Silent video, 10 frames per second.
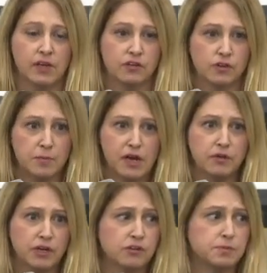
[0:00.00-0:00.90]
So I'm now
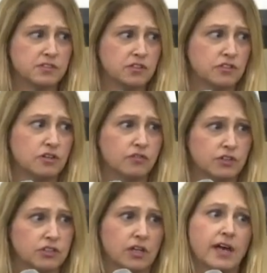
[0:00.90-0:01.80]
an aerospace engineer at
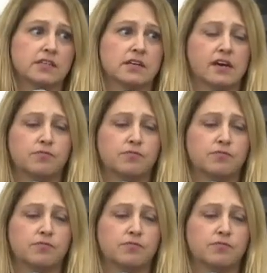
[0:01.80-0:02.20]
Virgin Galactic.